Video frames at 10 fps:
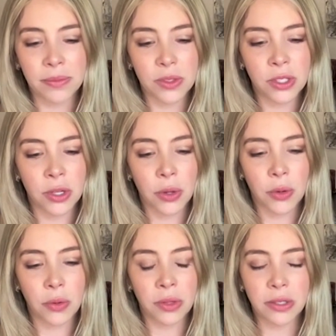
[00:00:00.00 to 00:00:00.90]

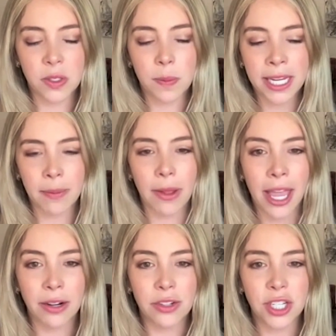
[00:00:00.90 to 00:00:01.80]
So speaking about
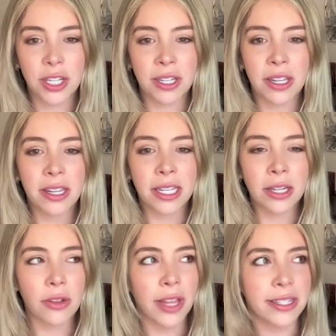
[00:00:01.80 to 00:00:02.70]
energy,
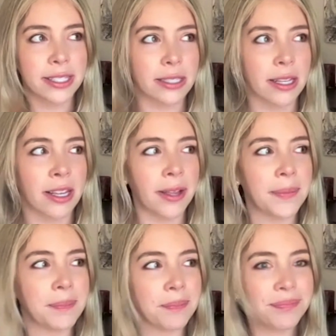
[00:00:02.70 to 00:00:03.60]
that's
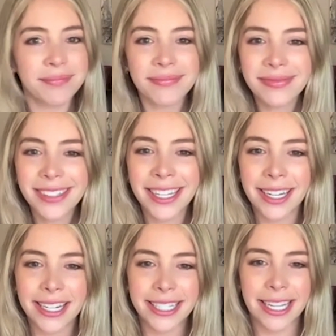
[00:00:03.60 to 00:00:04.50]
an
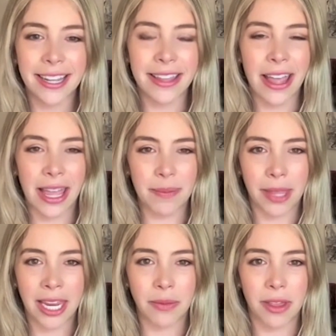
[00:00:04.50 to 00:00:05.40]
idea that I'm
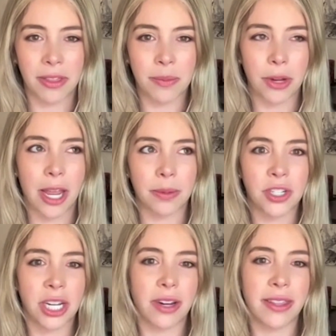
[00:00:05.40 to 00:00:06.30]
playing with and perhaps
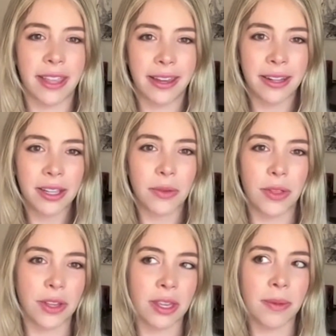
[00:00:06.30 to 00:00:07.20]
sharing that with
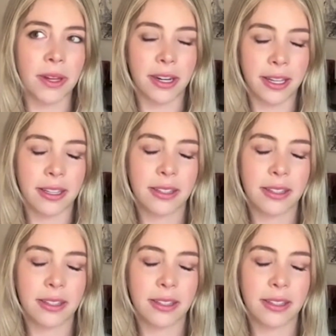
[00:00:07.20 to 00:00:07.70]
the community.